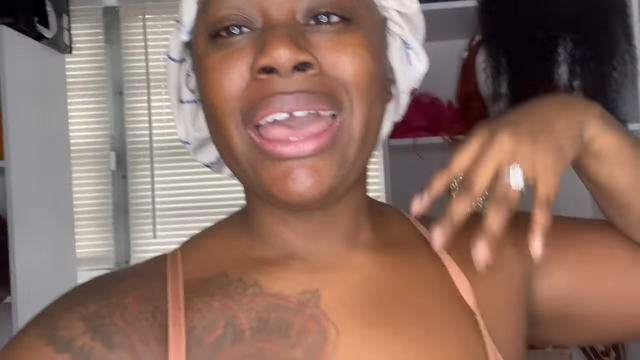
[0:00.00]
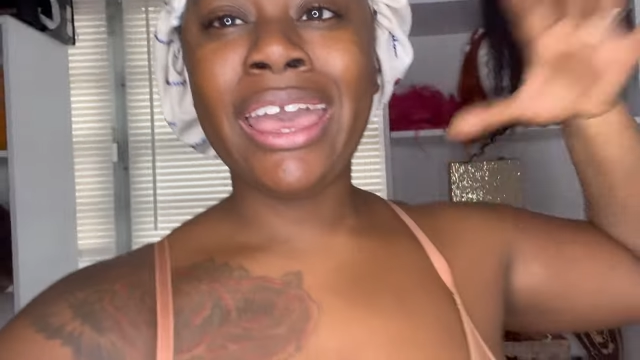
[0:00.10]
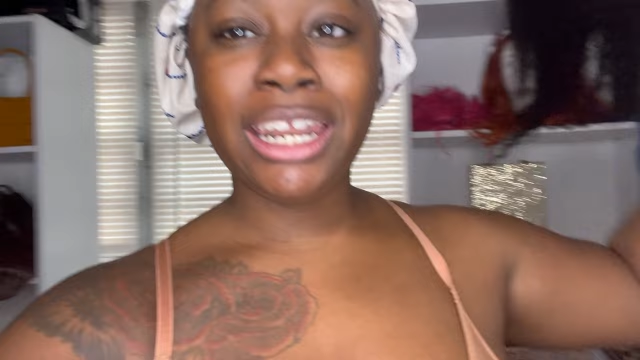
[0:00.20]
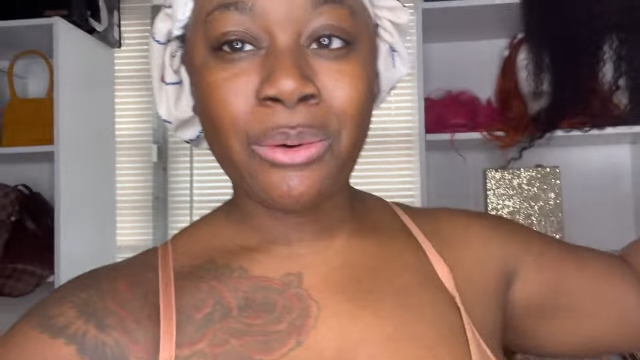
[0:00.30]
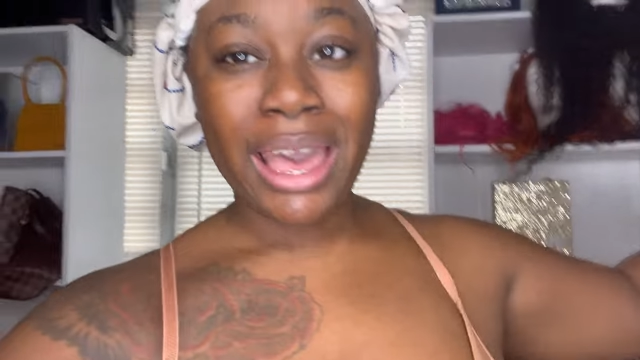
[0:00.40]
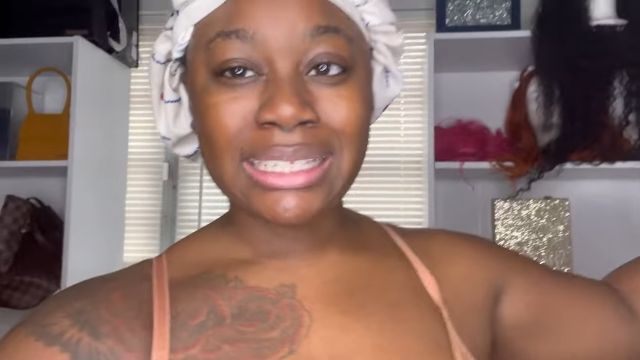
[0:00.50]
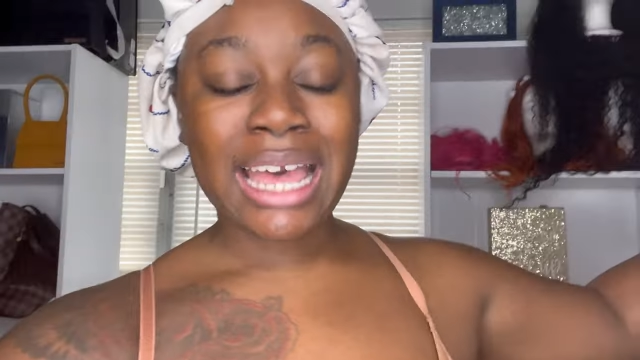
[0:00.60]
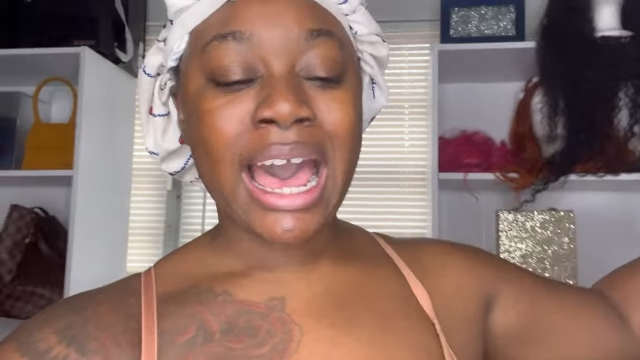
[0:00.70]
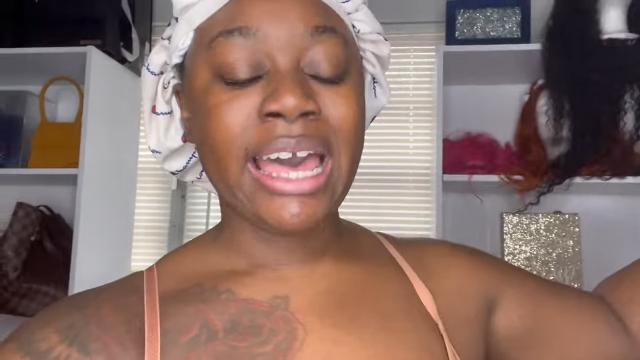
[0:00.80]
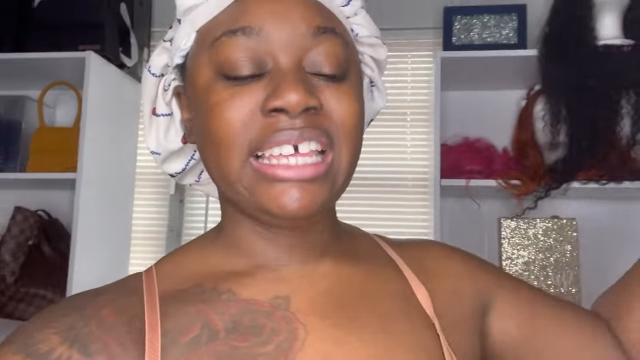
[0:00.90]
anyways
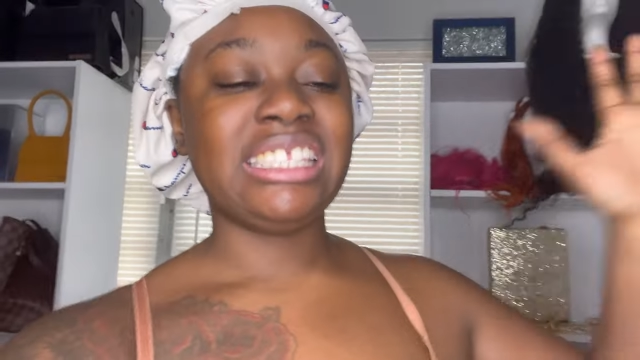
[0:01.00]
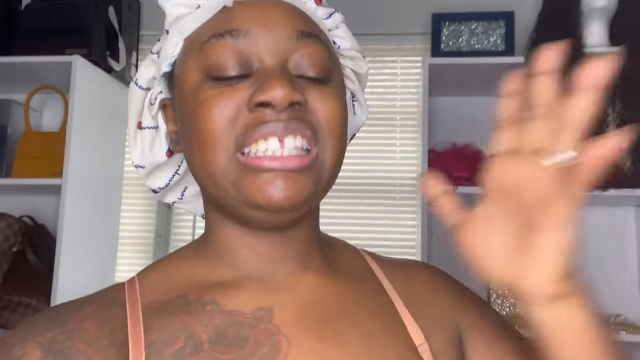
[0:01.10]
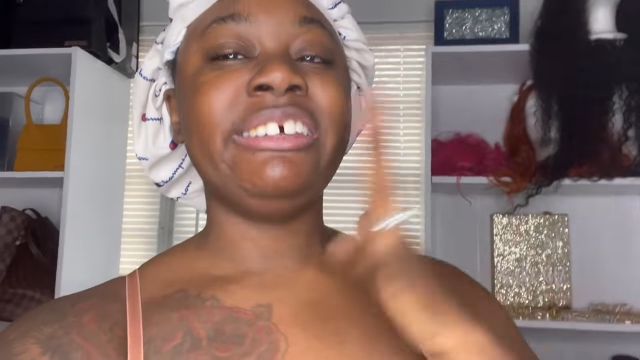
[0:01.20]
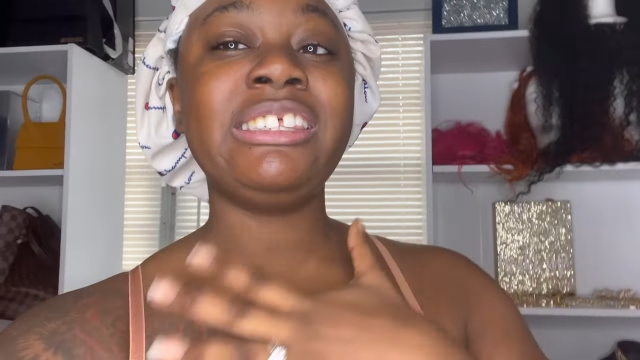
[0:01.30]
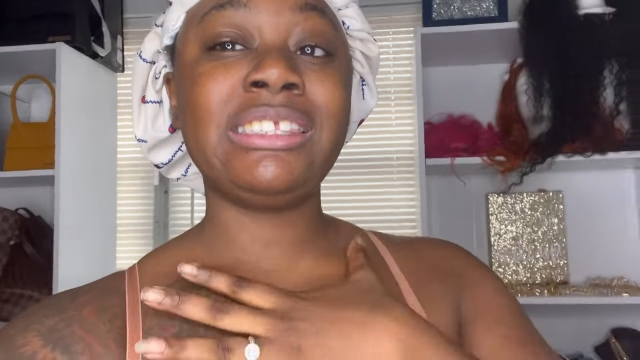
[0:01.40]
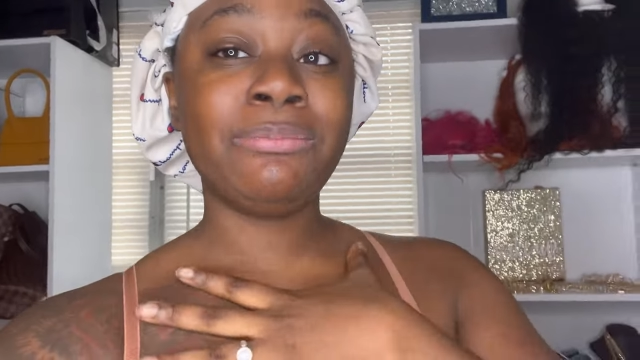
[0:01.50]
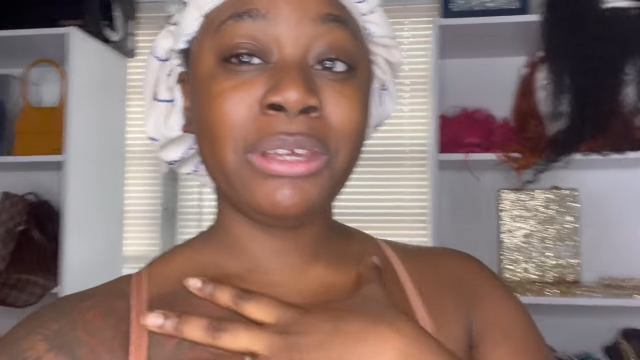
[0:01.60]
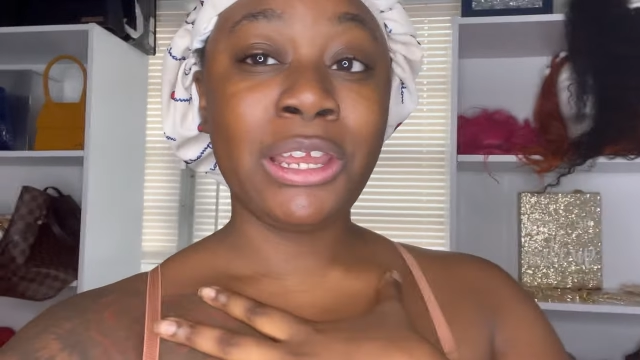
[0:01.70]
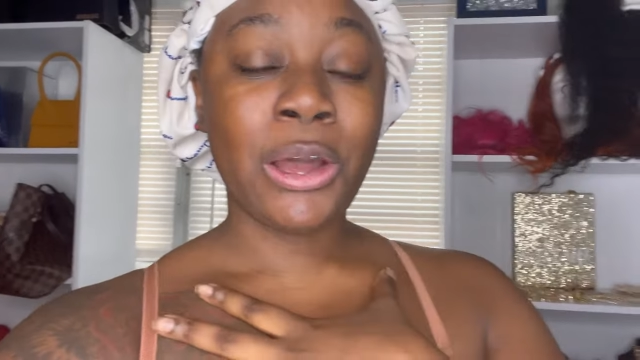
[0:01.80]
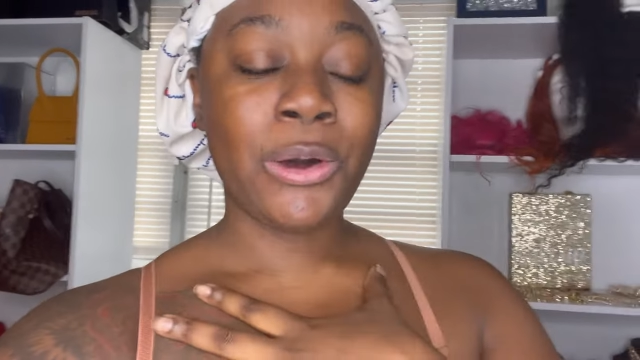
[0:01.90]
guys this
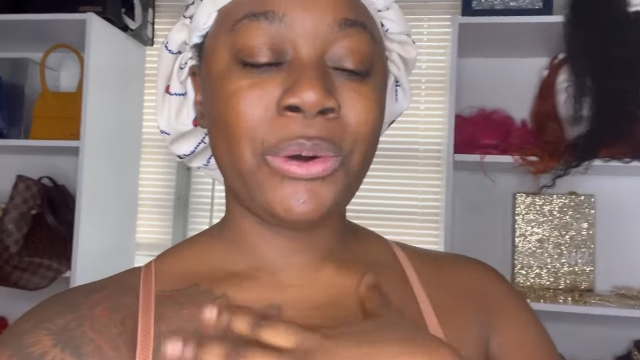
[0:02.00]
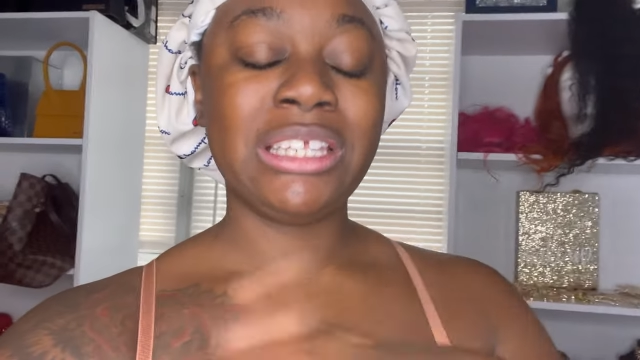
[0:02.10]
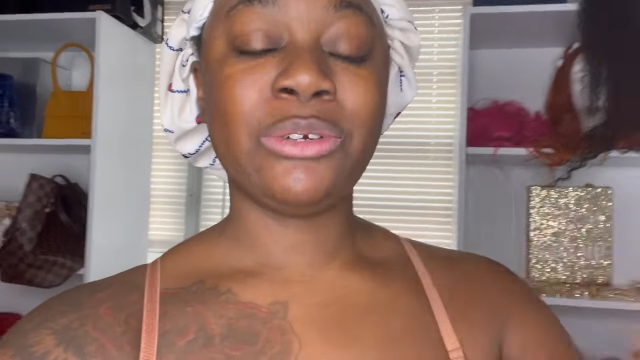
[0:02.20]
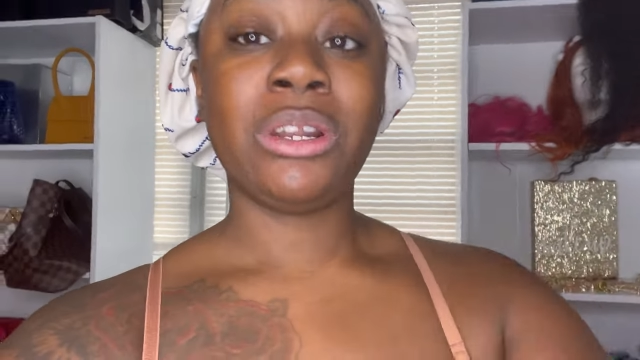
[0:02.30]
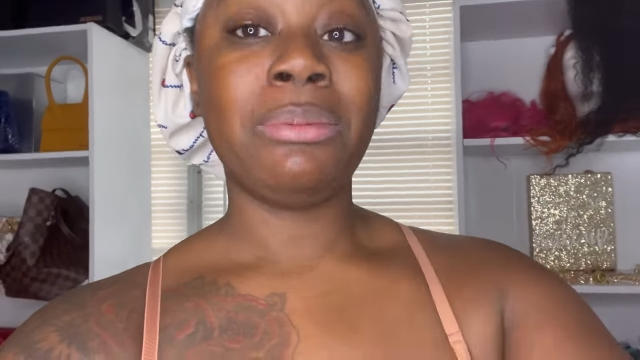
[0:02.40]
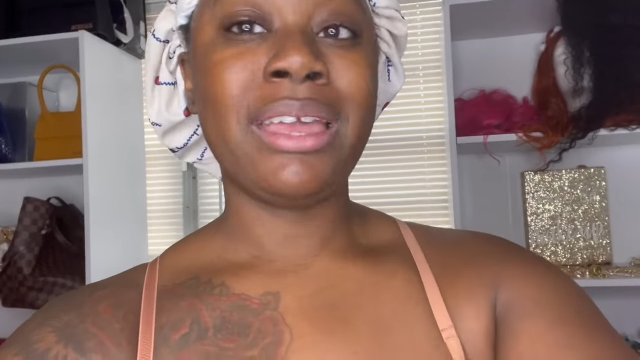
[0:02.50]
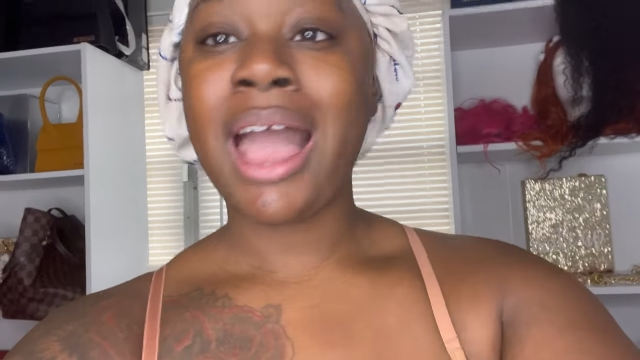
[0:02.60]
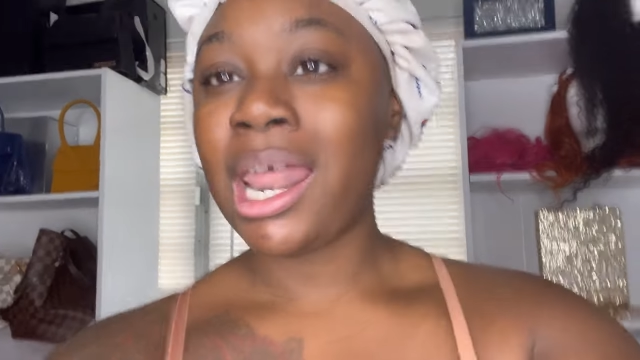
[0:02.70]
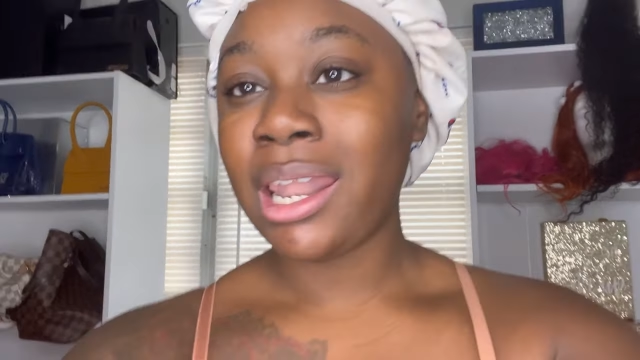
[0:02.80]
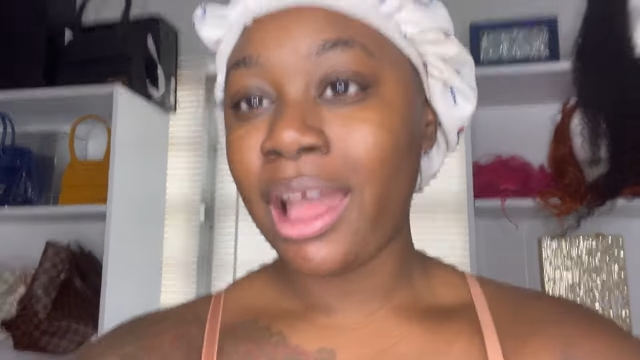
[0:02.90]
video is going to be
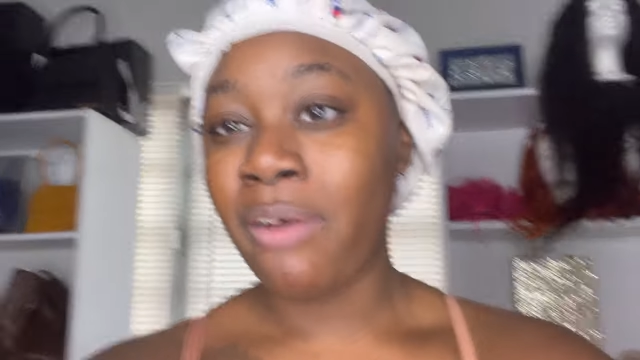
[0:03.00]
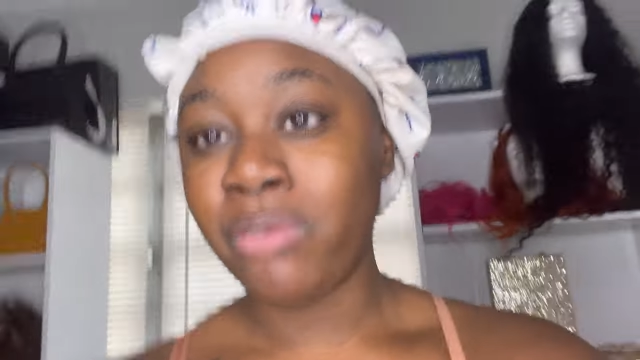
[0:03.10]
kind of like a